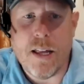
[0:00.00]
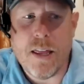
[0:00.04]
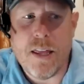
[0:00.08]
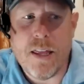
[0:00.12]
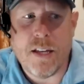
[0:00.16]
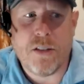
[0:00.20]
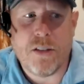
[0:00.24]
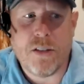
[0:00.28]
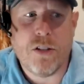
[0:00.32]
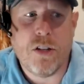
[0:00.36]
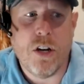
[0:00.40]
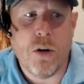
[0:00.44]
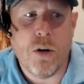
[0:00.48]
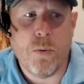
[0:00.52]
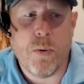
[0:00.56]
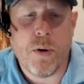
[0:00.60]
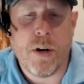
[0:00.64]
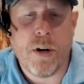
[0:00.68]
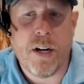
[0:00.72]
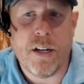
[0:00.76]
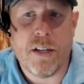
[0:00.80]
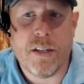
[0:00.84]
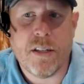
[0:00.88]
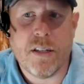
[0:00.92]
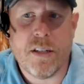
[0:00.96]
This year, we're
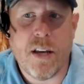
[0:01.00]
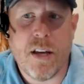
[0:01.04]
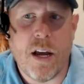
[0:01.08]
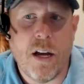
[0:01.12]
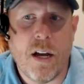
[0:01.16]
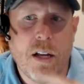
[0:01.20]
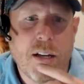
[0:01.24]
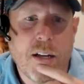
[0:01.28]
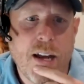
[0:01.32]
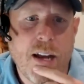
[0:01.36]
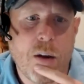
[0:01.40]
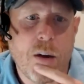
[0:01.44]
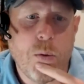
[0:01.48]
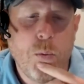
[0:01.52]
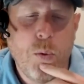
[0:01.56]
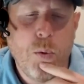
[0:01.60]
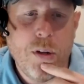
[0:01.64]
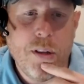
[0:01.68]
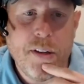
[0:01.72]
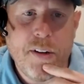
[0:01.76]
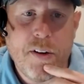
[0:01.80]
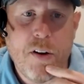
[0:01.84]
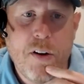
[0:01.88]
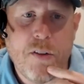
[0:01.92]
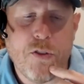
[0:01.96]
going to sell, God
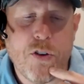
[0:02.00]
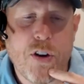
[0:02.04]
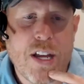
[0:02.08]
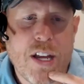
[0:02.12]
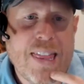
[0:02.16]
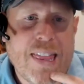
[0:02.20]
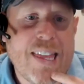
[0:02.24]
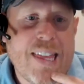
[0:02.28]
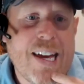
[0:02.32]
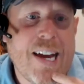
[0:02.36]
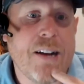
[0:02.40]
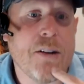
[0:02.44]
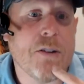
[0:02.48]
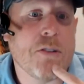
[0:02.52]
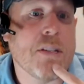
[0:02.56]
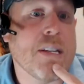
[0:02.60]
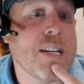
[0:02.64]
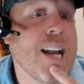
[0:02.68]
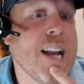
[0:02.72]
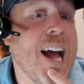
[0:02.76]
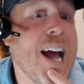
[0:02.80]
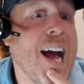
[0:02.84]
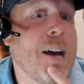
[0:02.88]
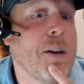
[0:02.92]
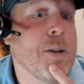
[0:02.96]
willing, over
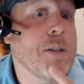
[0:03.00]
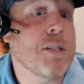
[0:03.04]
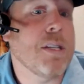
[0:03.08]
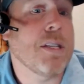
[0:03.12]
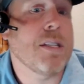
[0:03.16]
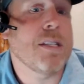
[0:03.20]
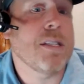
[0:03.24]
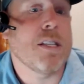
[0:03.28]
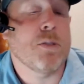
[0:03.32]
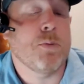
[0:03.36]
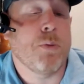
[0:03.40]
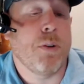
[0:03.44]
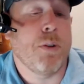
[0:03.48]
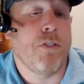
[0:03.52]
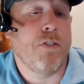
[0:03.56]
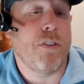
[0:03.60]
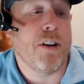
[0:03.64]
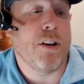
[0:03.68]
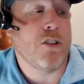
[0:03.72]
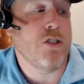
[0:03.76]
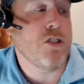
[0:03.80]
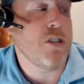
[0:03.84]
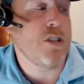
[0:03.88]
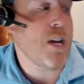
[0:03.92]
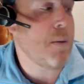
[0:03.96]
1,000 houses as we
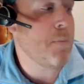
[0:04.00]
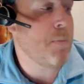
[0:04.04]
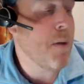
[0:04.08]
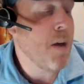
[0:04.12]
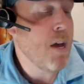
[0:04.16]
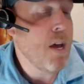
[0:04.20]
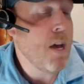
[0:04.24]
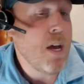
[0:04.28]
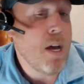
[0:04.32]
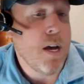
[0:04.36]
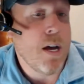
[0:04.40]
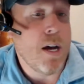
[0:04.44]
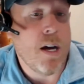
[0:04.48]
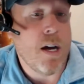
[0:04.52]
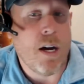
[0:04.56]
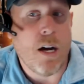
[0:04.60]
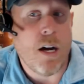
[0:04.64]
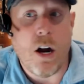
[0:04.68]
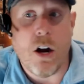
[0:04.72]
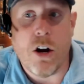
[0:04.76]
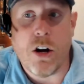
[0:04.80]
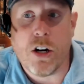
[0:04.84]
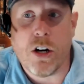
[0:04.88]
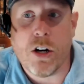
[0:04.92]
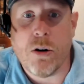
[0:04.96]
finish up.
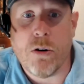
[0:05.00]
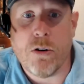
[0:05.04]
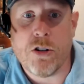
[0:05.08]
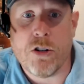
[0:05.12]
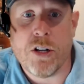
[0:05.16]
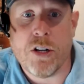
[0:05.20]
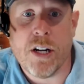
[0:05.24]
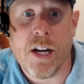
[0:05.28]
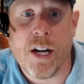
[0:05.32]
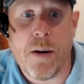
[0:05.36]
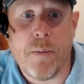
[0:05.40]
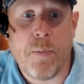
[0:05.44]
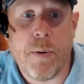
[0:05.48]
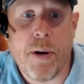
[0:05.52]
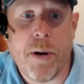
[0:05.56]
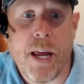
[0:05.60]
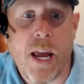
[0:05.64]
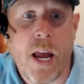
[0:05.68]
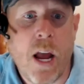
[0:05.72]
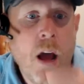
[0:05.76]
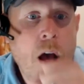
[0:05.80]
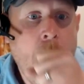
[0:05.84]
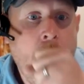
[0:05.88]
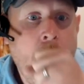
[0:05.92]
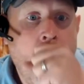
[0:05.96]
Our coaching
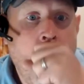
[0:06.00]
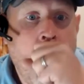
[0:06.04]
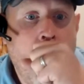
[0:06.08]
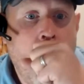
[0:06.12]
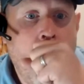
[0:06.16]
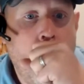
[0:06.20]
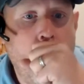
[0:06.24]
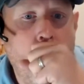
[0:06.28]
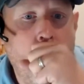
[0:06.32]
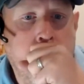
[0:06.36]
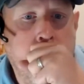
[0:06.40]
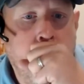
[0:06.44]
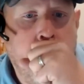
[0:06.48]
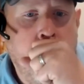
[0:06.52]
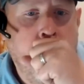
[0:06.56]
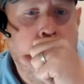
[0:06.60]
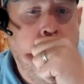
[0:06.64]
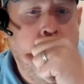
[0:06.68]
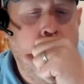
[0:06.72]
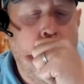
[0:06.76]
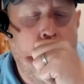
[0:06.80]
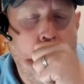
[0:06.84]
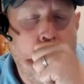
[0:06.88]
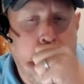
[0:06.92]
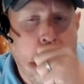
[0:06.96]
company
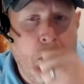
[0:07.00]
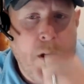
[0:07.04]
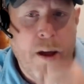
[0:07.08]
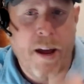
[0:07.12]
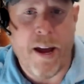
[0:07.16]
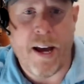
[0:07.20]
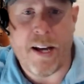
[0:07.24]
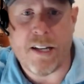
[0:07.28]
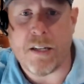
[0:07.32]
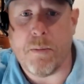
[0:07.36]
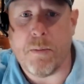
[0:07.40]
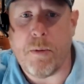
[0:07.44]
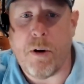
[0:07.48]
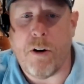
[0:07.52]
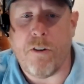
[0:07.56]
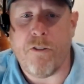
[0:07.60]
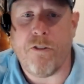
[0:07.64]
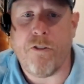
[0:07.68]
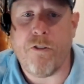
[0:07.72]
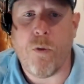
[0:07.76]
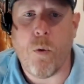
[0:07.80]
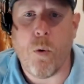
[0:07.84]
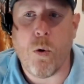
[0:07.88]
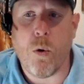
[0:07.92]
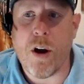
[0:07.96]
has about
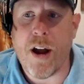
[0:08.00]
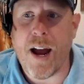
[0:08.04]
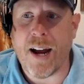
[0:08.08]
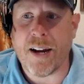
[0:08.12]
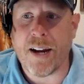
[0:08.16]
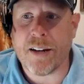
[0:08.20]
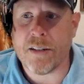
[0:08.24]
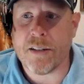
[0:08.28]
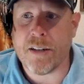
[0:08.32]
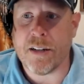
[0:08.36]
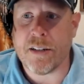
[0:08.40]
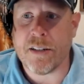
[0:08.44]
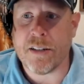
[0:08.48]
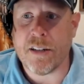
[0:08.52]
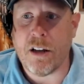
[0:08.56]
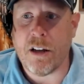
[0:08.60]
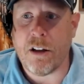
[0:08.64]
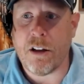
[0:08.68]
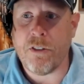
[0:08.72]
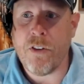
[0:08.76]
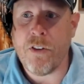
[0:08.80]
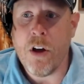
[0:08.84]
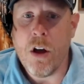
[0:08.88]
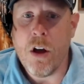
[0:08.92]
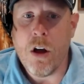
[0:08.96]
4x'd
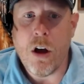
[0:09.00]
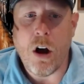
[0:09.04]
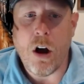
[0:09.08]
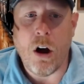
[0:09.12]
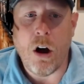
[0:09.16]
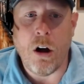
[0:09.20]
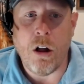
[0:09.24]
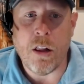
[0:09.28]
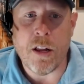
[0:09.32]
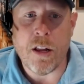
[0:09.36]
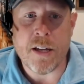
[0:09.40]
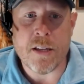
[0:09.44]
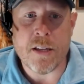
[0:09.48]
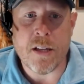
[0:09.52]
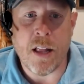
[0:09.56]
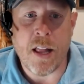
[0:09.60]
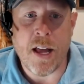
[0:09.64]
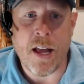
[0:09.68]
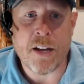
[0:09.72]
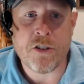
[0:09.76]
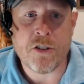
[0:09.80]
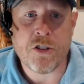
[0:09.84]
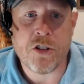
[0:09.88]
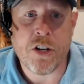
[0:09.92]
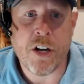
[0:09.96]
itself all in the
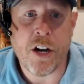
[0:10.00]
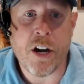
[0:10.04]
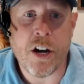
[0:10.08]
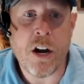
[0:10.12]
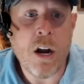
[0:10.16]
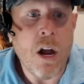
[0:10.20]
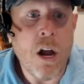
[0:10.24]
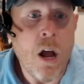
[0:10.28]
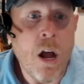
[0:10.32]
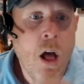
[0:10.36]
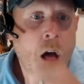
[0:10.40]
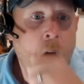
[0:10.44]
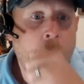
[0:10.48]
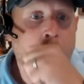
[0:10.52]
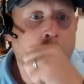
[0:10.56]
last year.